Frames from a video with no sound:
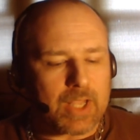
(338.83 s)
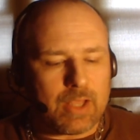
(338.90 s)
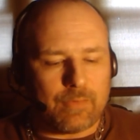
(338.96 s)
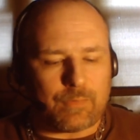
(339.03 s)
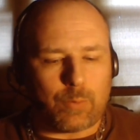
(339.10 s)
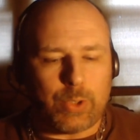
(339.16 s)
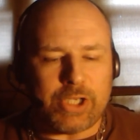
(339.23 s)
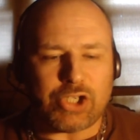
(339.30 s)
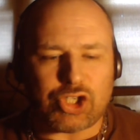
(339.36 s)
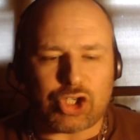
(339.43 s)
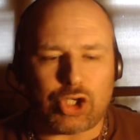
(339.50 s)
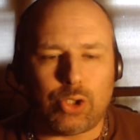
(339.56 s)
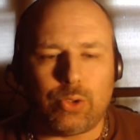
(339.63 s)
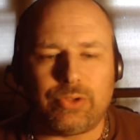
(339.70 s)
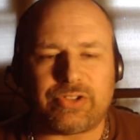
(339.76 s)
If we
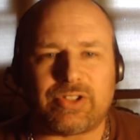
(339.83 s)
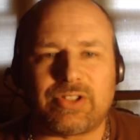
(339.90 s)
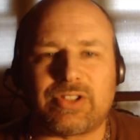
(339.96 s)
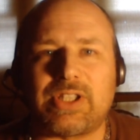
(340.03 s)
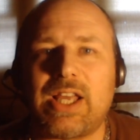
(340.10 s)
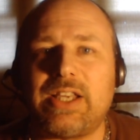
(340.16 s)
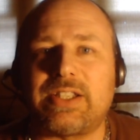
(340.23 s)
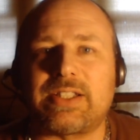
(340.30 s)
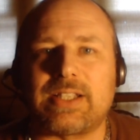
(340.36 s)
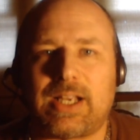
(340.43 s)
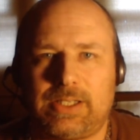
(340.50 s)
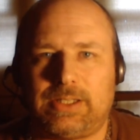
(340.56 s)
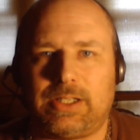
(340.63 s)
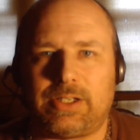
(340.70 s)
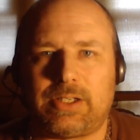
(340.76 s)
choose to stay
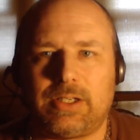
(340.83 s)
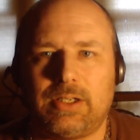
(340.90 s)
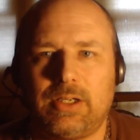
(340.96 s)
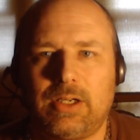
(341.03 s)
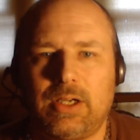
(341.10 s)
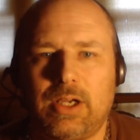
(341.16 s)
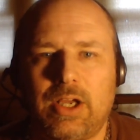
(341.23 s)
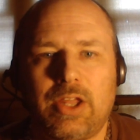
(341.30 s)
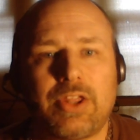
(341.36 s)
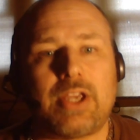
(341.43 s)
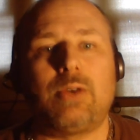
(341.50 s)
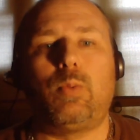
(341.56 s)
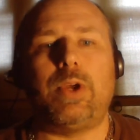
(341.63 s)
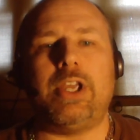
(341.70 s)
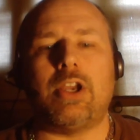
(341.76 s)
silent,
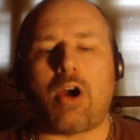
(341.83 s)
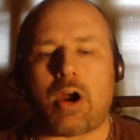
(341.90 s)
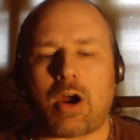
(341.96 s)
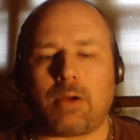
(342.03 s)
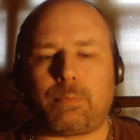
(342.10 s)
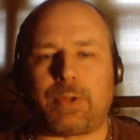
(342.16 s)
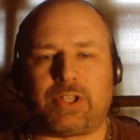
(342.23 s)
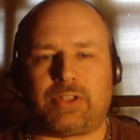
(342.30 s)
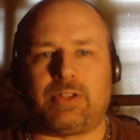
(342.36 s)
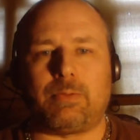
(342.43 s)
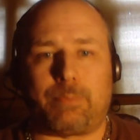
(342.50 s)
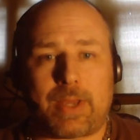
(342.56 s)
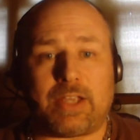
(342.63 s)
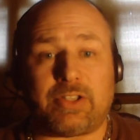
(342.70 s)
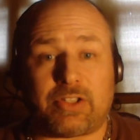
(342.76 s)
then we are
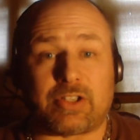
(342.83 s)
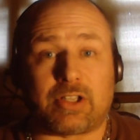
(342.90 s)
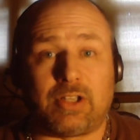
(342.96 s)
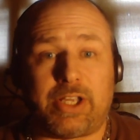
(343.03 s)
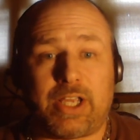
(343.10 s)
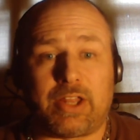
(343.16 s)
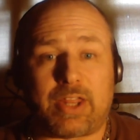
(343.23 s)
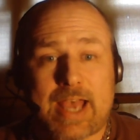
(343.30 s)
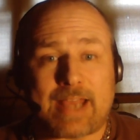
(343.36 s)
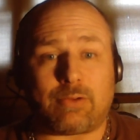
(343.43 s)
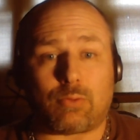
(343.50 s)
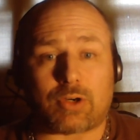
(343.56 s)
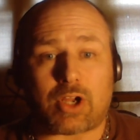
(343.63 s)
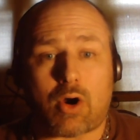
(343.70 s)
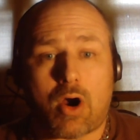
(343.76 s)
basically that
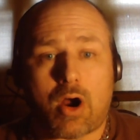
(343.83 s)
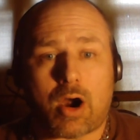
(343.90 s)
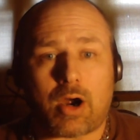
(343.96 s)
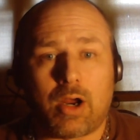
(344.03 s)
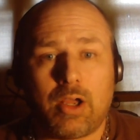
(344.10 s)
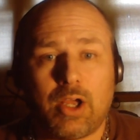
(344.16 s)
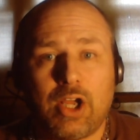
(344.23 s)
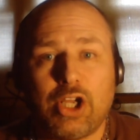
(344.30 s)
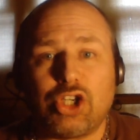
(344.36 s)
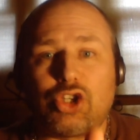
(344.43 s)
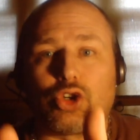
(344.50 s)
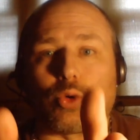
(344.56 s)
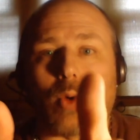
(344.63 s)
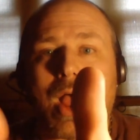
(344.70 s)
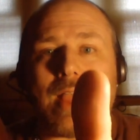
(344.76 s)
car
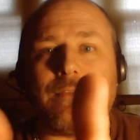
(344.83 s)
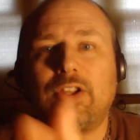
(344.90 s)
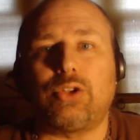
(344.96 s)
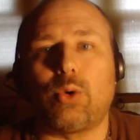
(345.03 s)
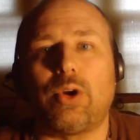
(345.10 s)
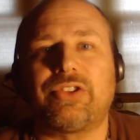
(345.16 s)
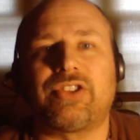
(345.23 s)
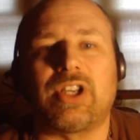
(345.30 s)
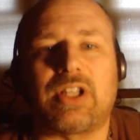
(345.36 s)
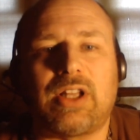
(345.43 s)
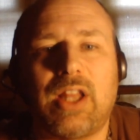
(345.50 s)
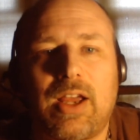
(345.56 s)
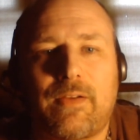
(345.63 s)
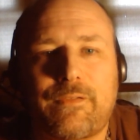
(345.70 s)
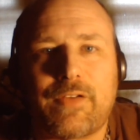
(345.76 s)
driving towards the
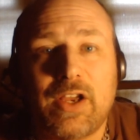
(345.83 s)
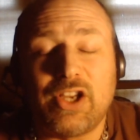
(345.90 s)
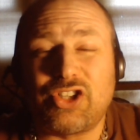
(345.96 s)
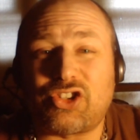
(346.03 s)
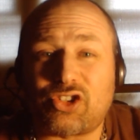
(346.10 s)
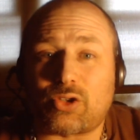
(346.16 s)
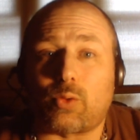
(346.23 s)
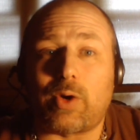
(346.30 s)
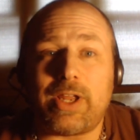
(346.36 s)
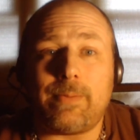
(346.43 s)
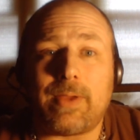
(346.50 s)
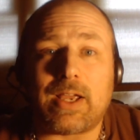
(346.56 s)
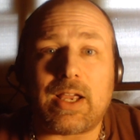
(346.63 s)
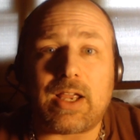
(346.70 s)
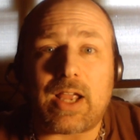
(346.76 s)
cliff,
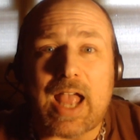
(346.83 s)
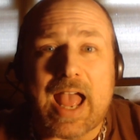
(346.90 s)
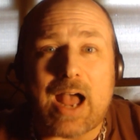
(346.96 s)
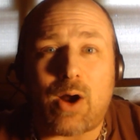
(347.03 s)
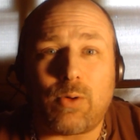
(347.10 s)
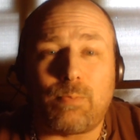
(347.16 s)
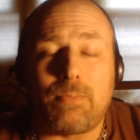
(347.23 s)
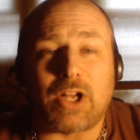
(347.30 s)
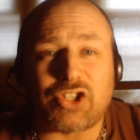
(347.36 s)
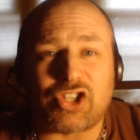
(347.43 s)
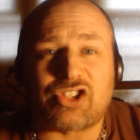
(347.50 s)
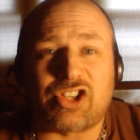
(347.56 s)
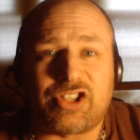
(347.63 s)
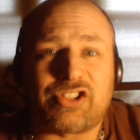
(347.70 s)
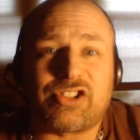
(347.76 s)
screaming how much
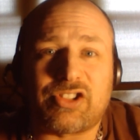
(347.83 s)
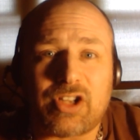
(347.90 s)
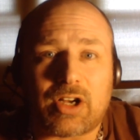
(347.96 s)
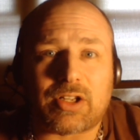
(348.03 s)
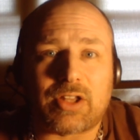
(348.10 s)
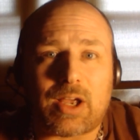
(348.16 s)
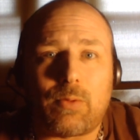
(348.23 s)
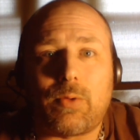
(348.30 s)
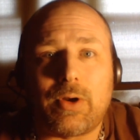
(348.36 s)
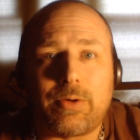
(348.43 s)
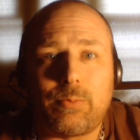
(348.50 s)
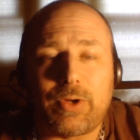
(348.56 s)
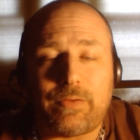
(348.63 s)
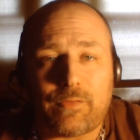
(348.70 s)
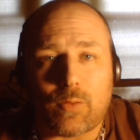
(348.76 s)
it's going to suck that
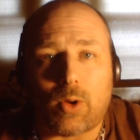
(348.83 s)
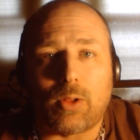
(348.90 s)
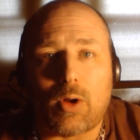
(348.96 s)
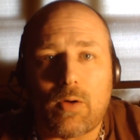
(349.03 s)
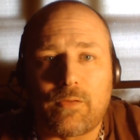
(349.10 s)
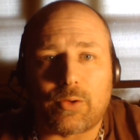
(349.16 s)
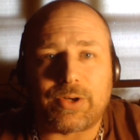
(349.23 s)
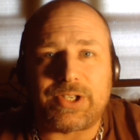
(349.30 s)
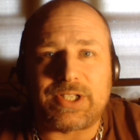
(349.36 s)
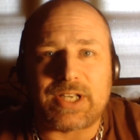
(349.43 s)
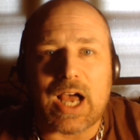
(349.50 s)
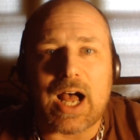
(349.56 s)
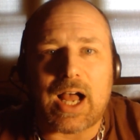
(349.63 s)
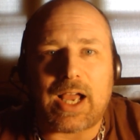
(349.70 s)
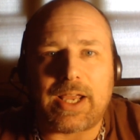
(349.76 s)
when we fall over and
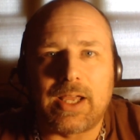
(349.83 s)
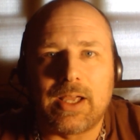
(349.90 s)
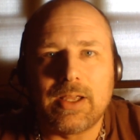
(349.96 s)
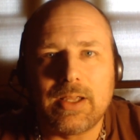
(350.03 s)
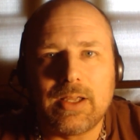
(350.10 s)
die,